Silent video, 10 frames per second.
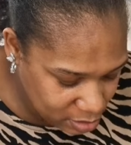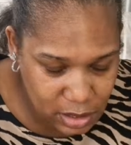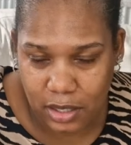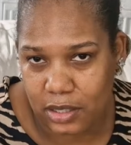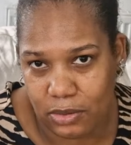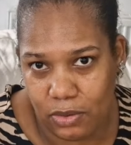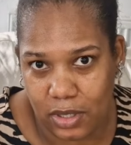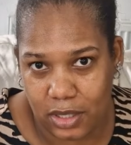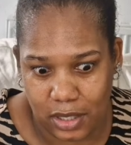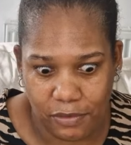because I've still got
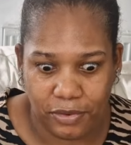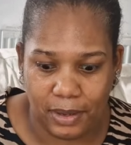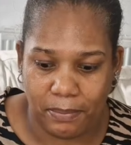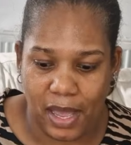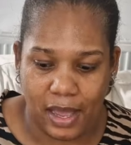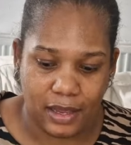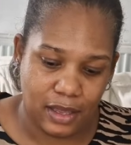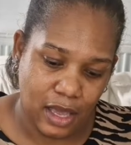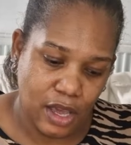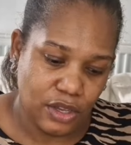the stuff in the bag.
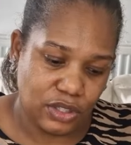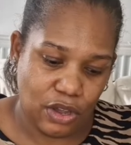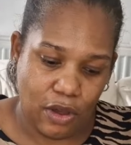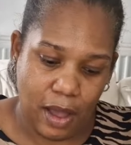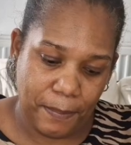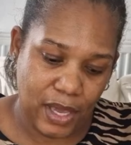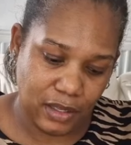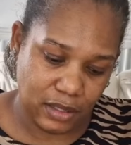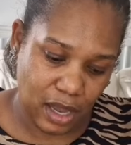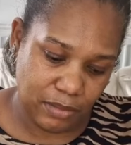So I
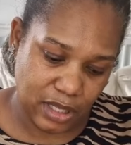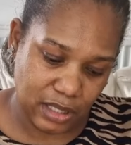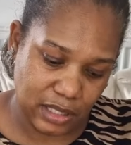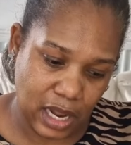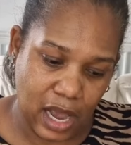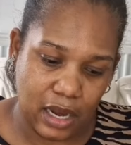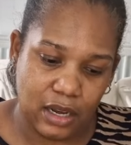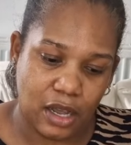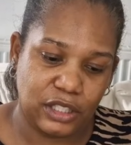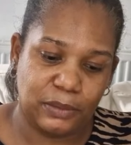picked up this like
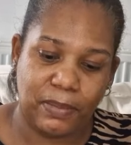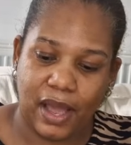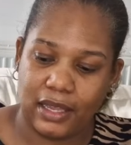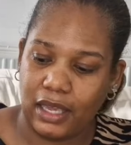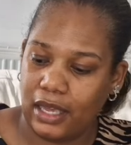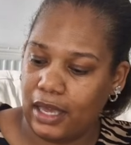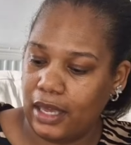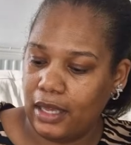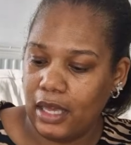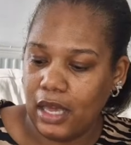lunch bag
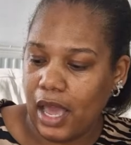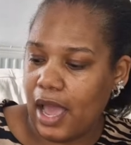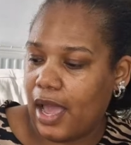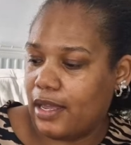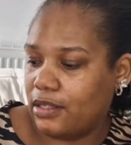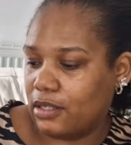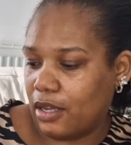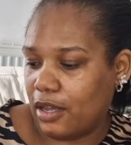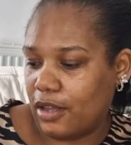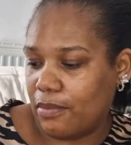here, and
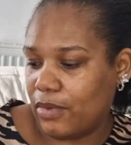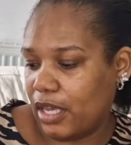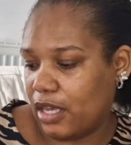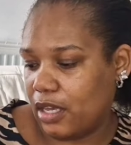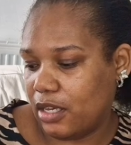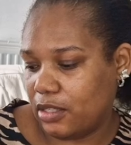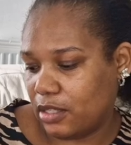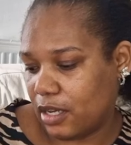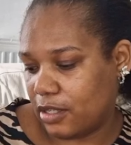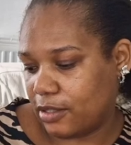it
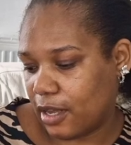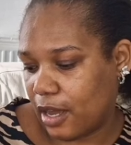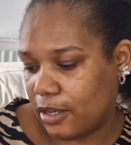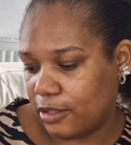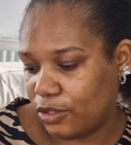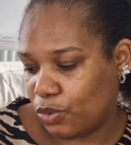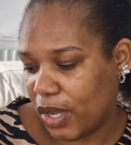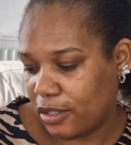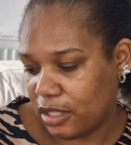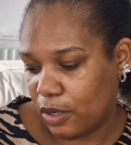is a size
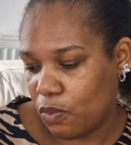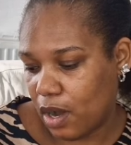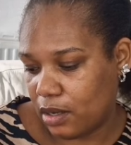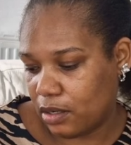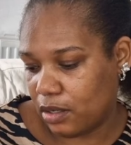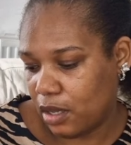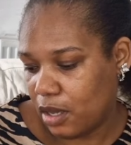21